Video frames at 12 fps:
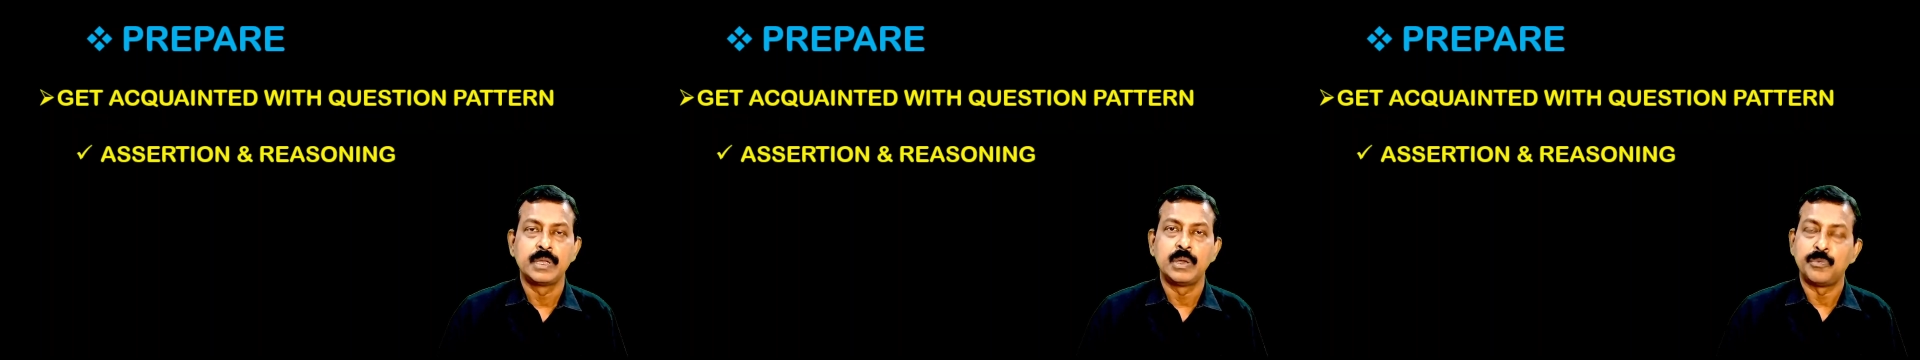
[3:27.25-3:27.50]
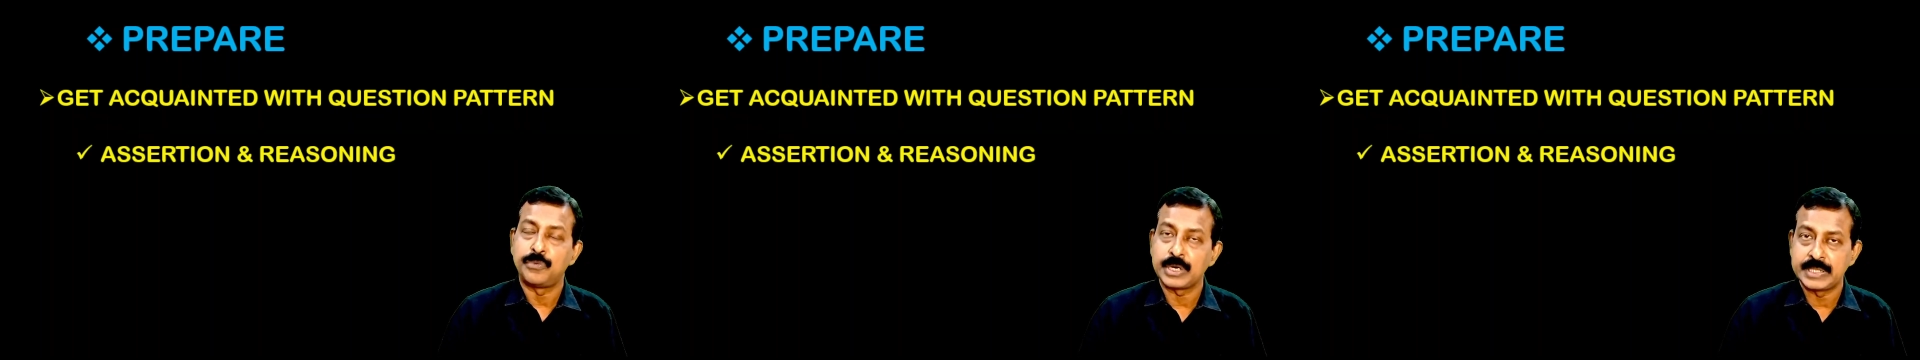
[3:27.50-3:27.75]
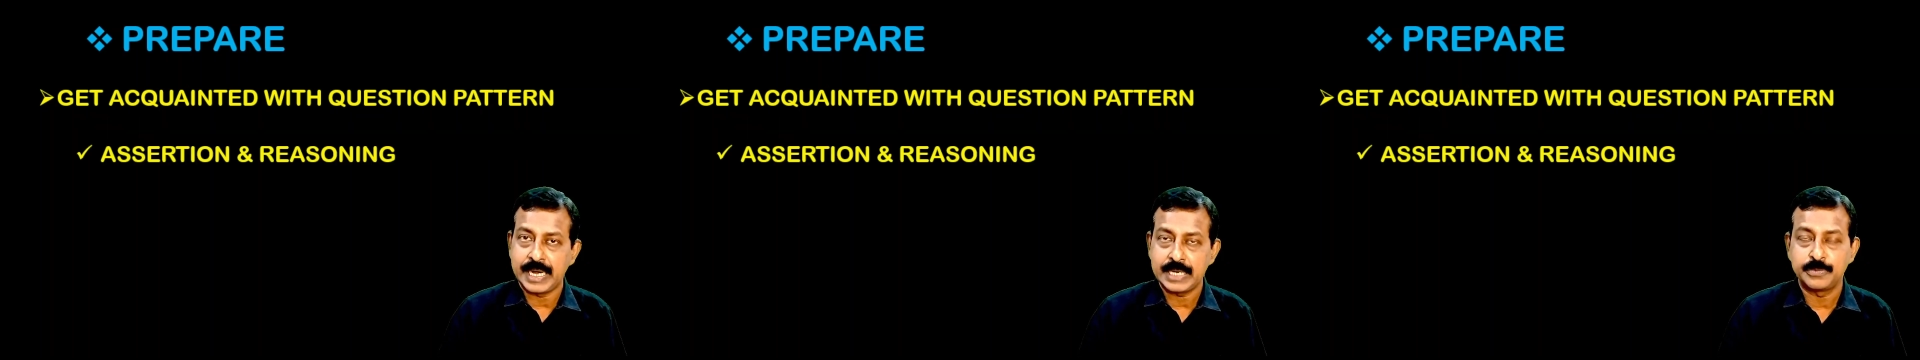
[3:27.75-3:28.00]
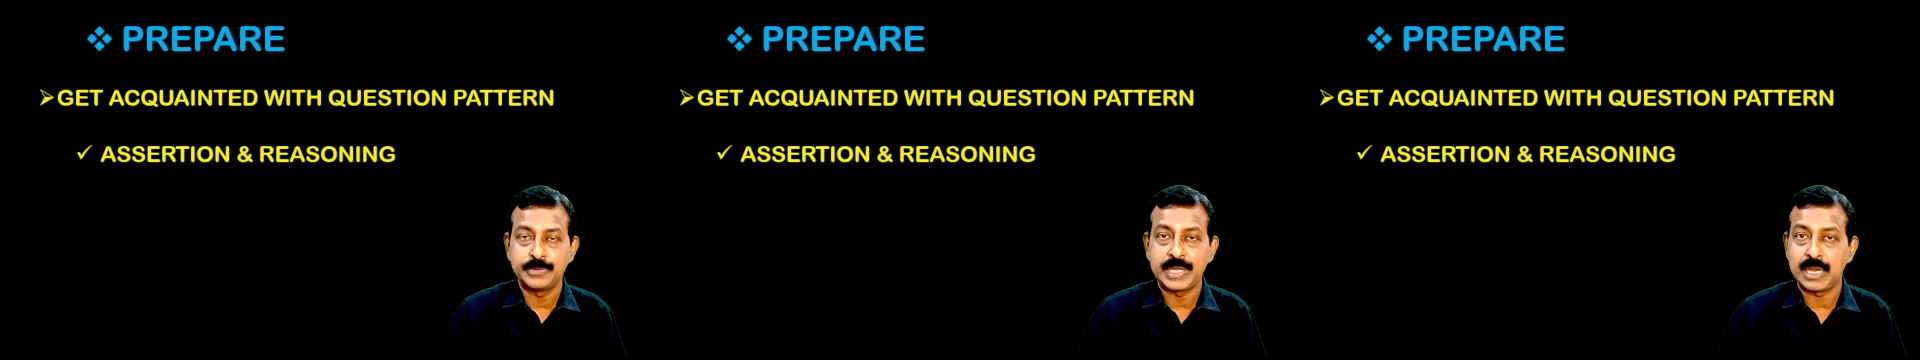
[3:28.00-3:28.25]
For that,
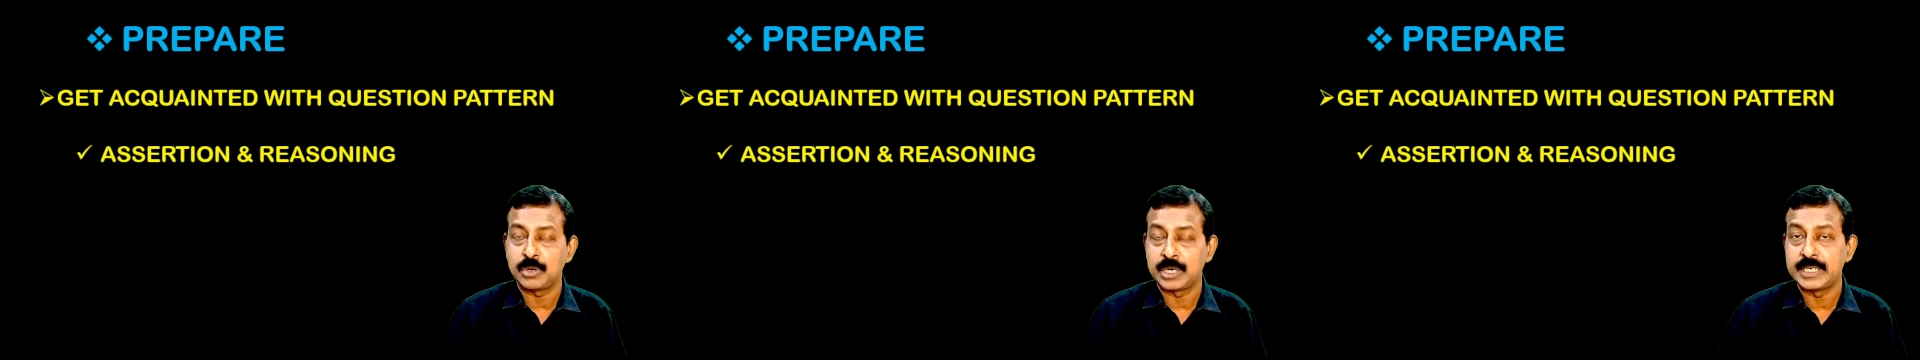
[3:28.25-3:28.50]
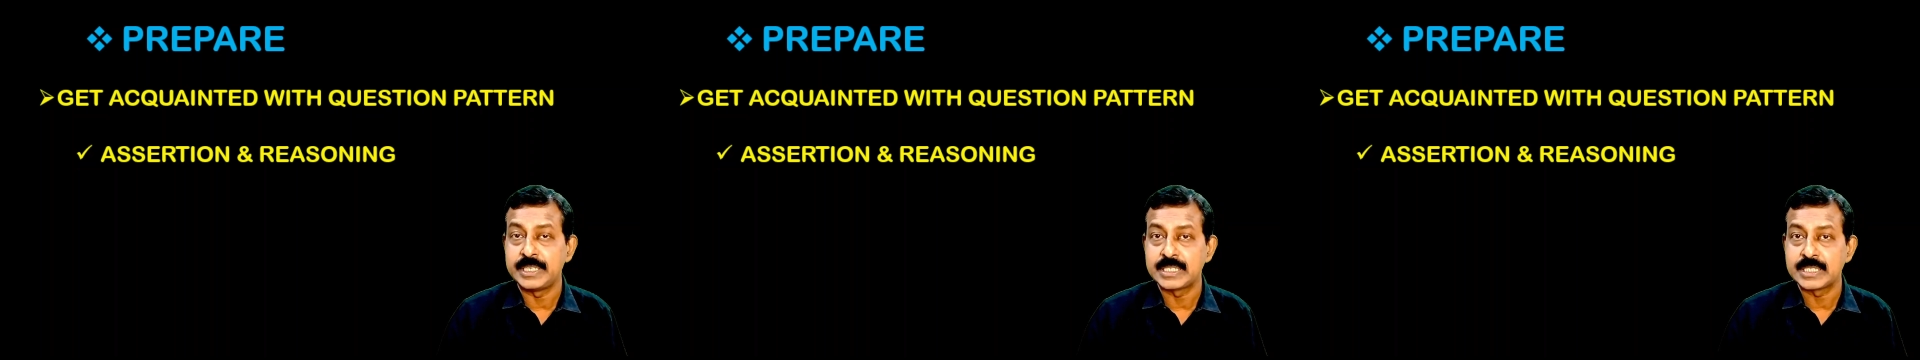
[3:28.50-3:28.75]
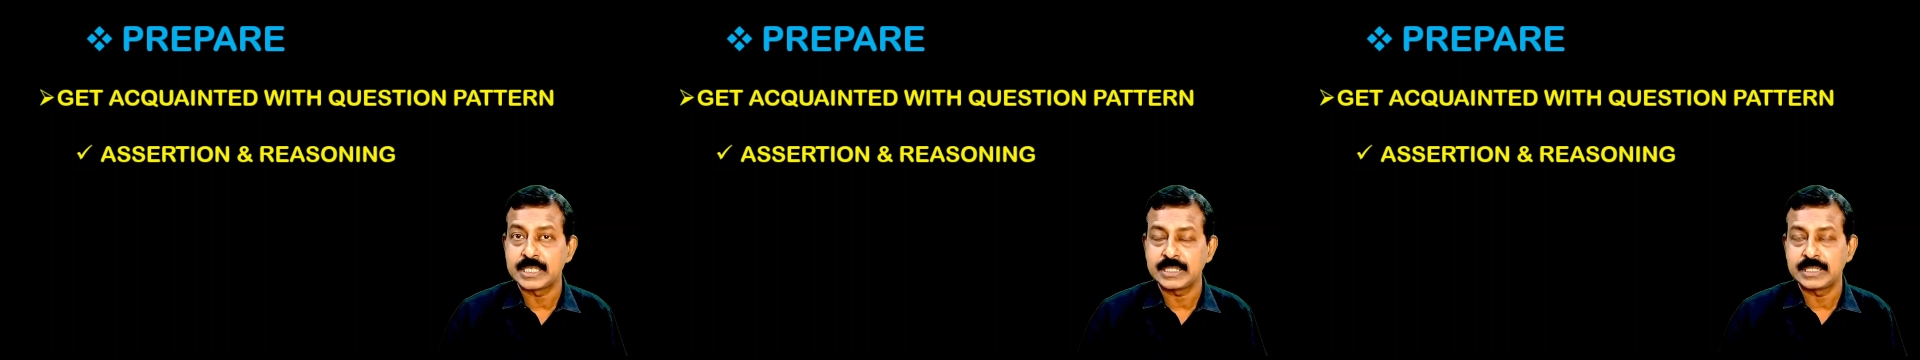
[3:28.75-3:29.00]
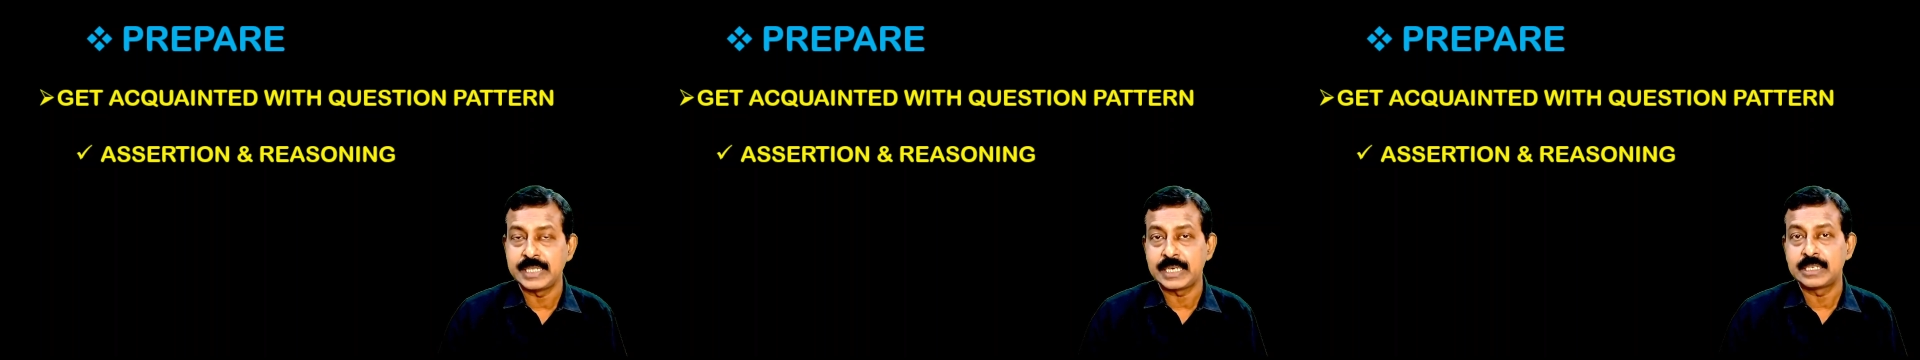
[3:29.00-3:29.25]
we have already discussed
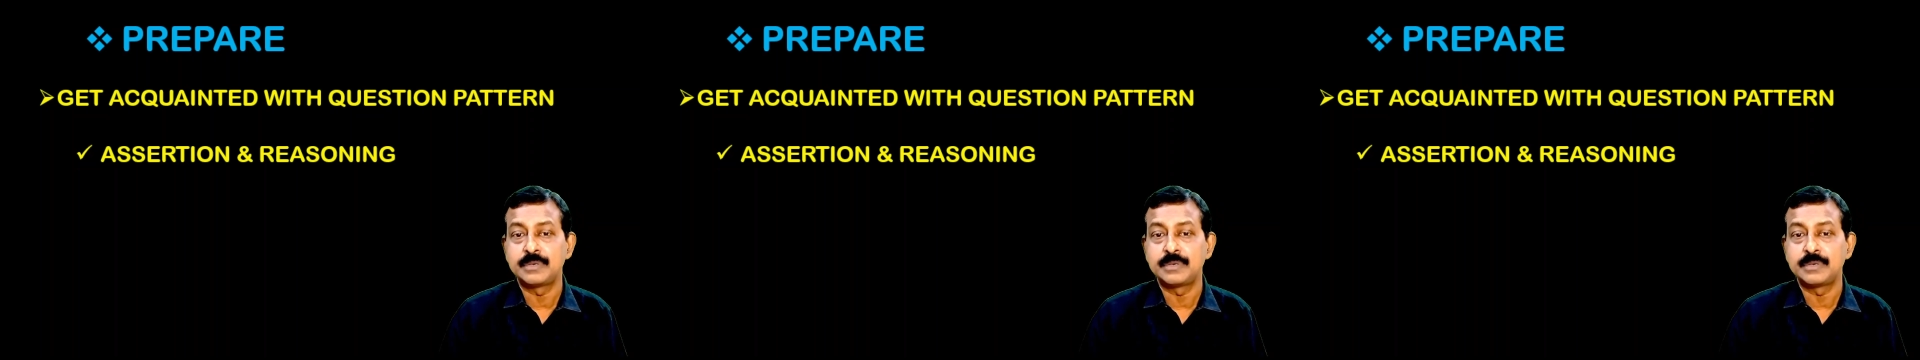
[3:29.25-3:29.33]
that